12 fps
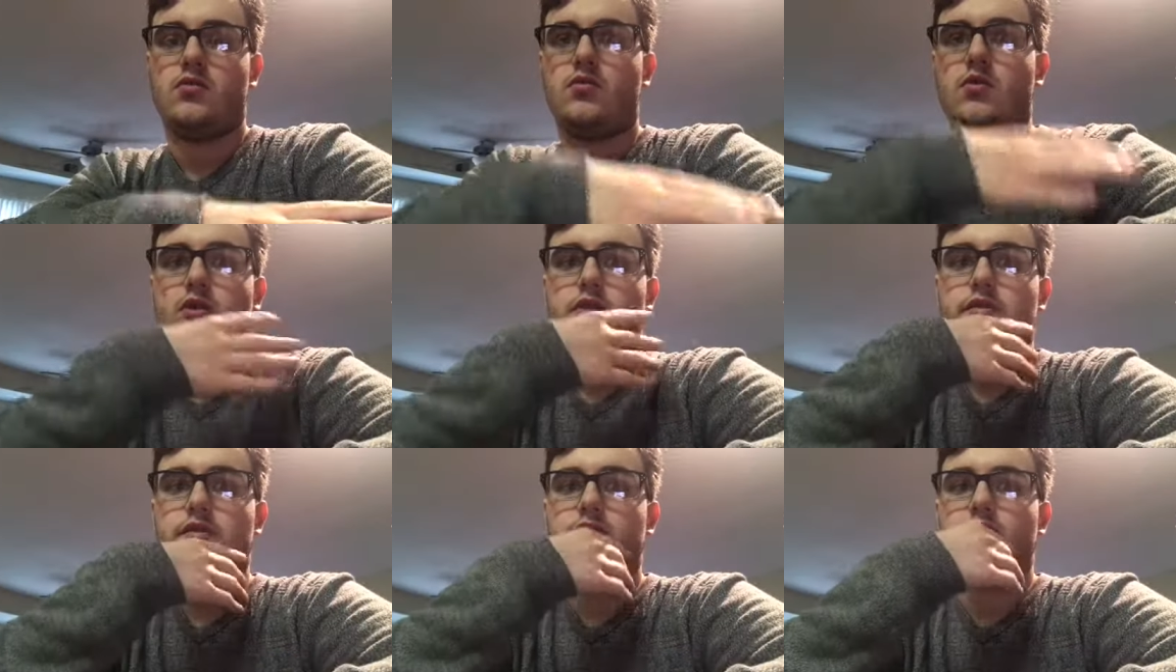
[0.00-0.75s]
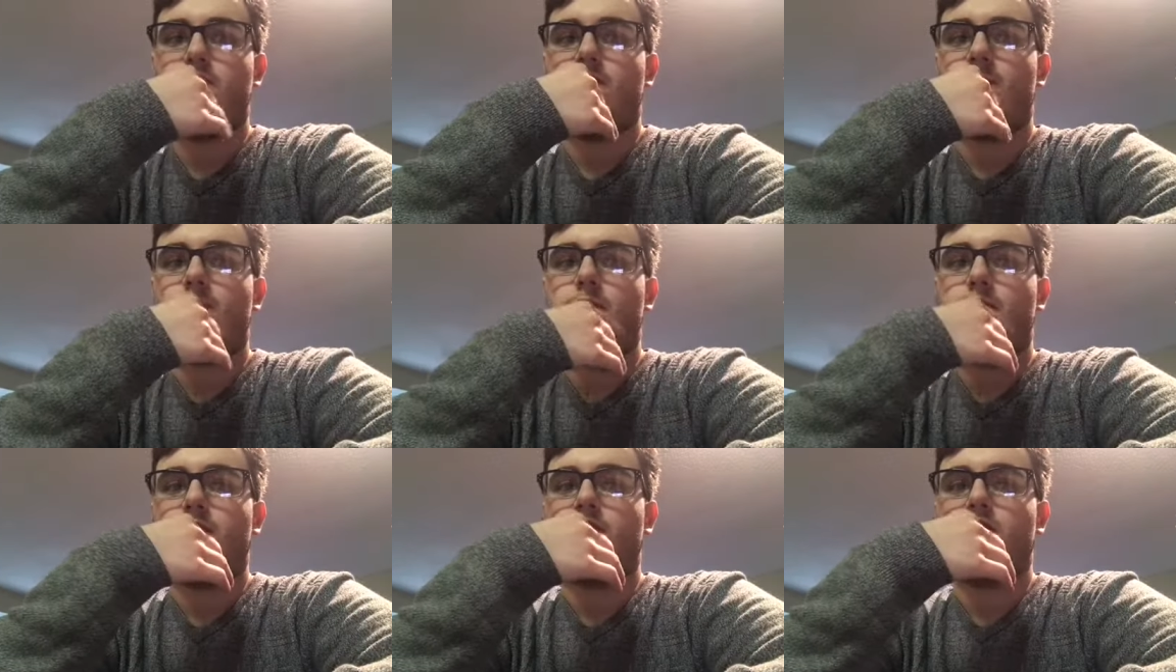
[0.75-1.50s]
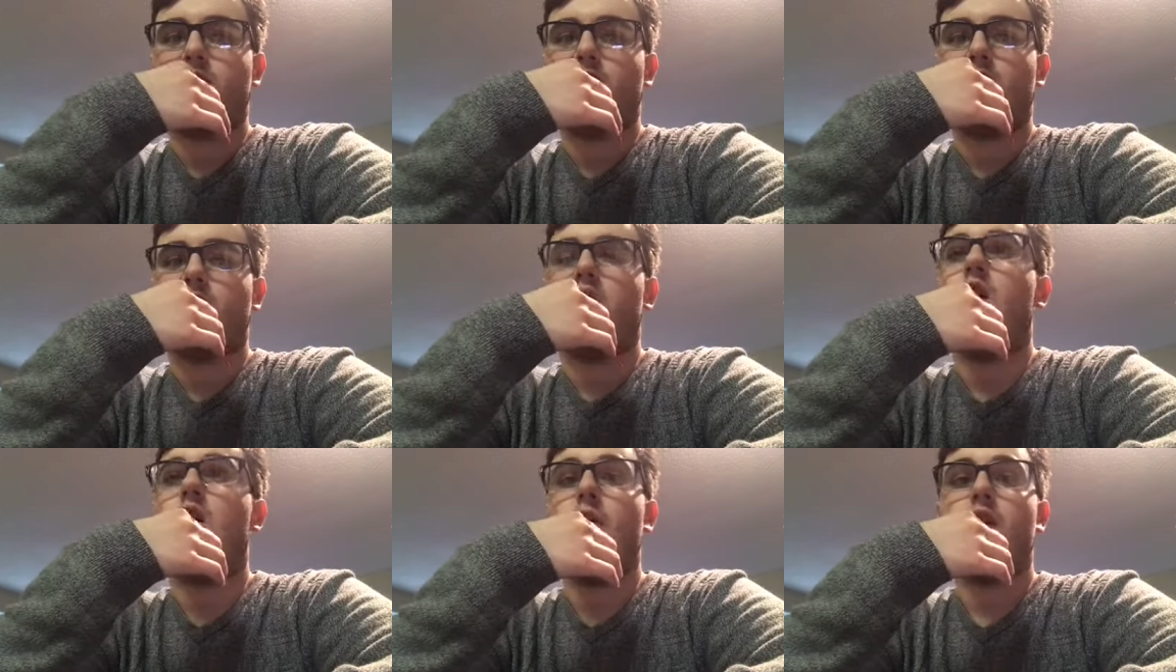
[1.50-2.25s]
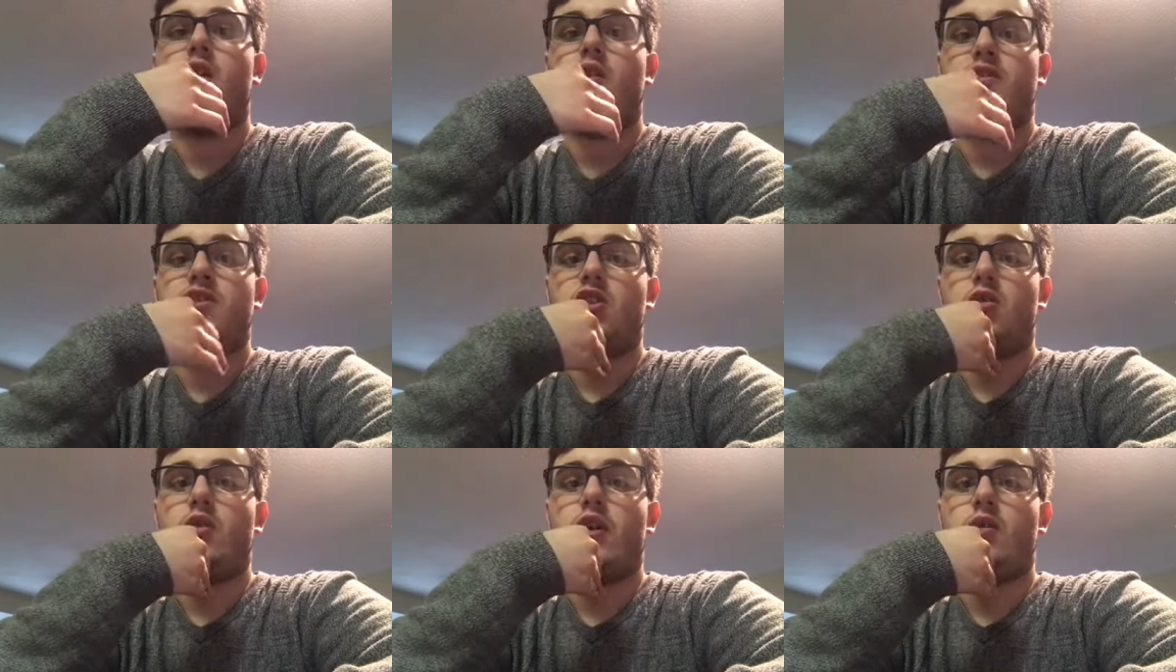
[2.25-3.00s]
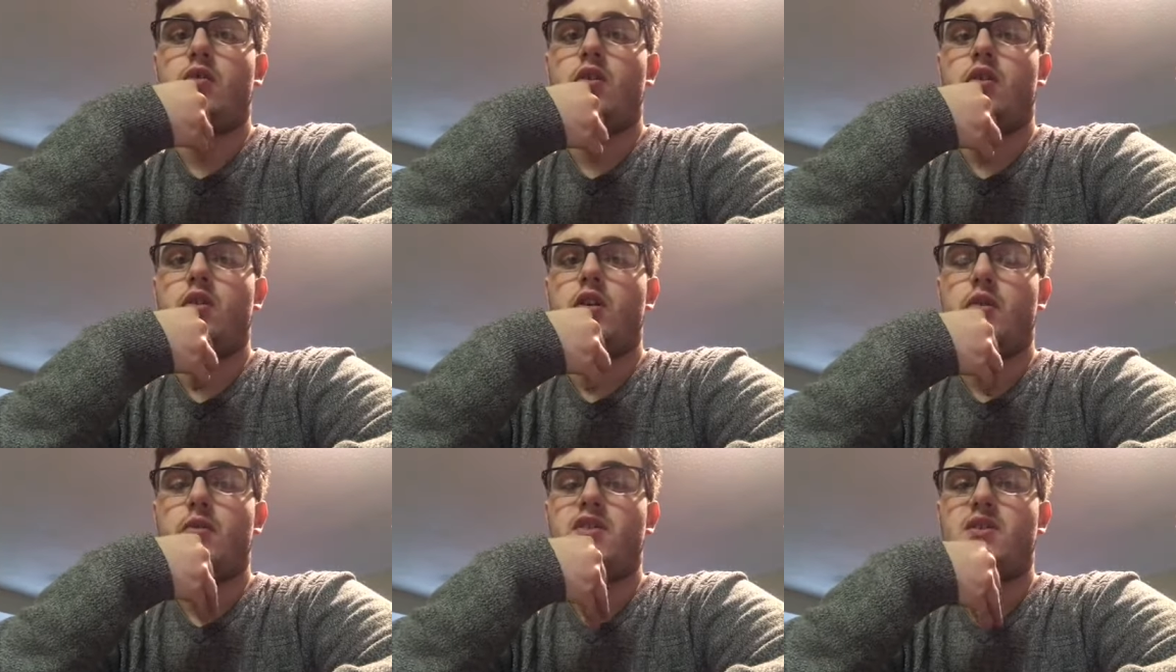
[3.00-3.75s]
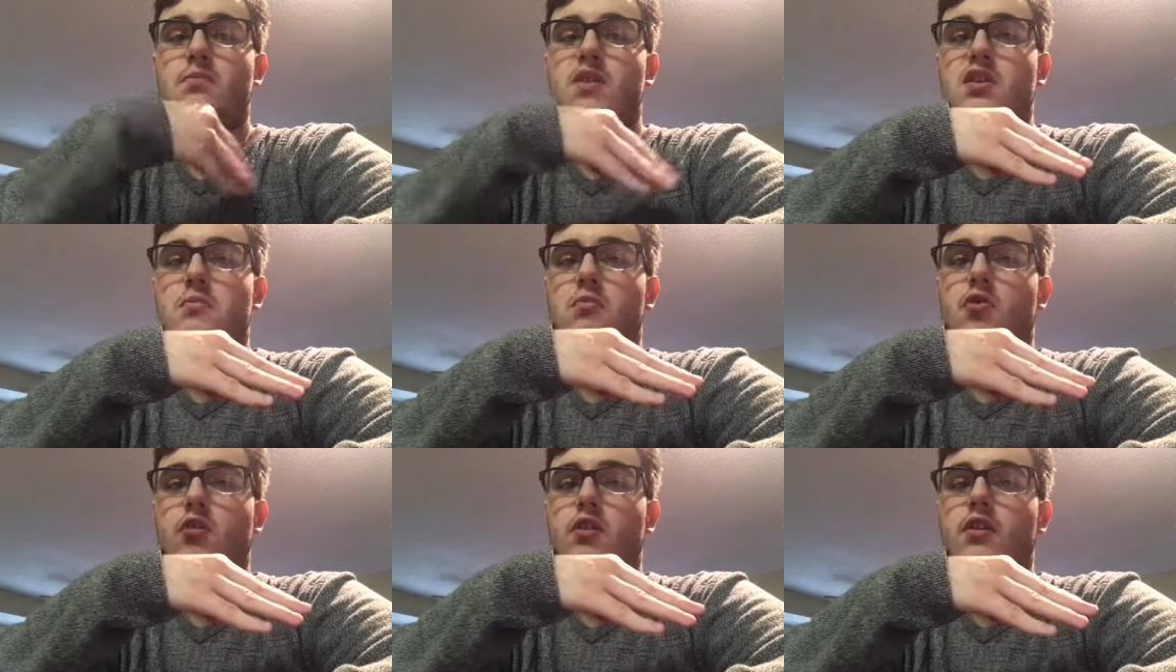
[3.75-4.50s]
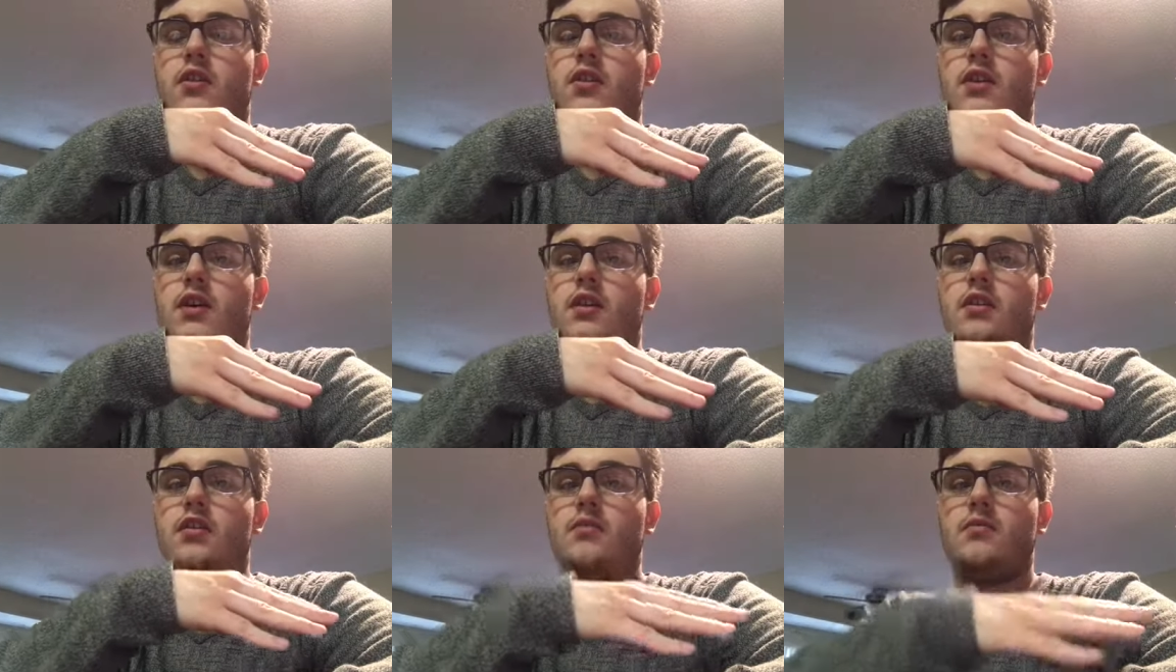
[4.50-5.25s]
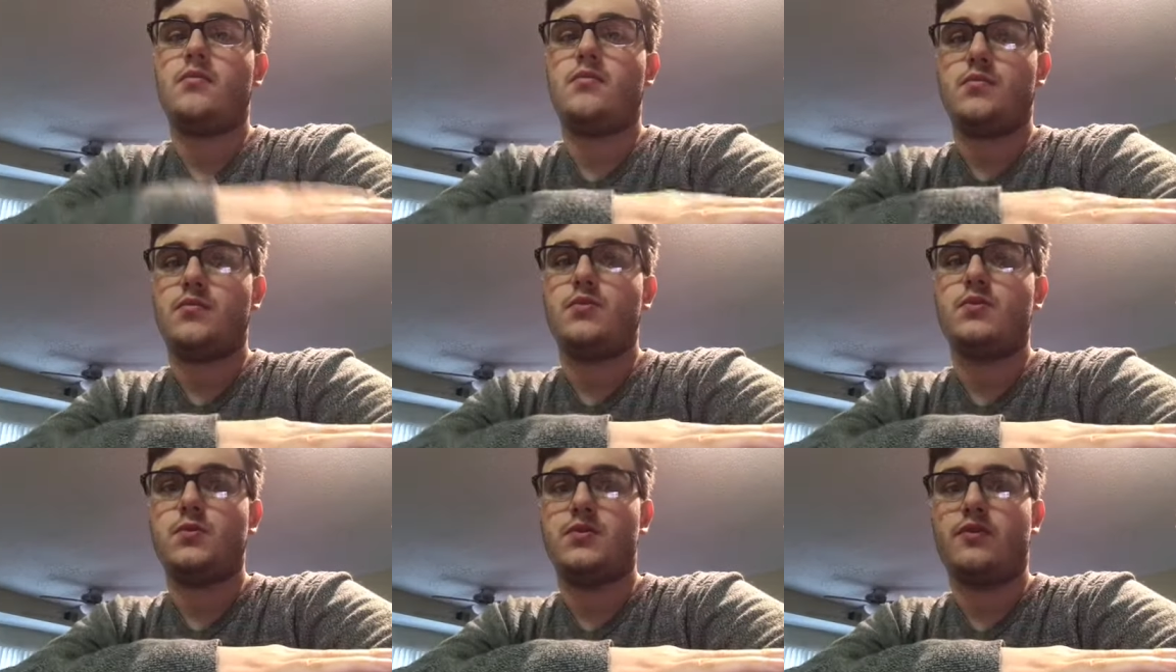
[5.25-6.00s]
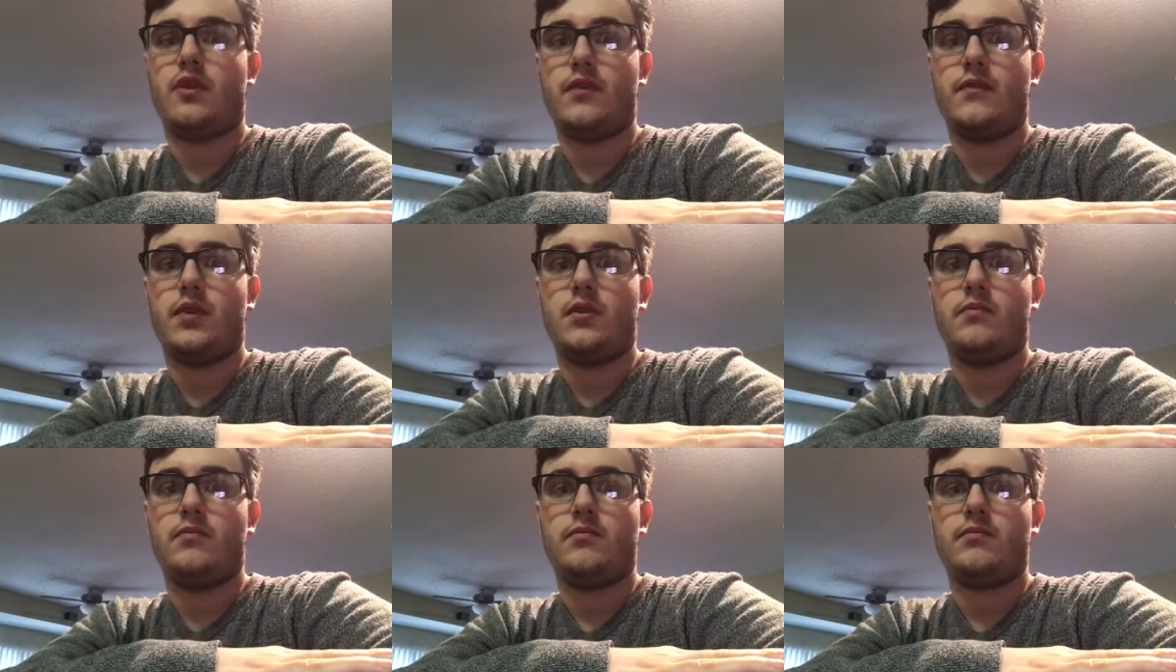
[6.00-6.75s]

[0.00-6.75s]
What else? Oh yeah, also I I went to Metamora in Indiana, which was a lot of fun.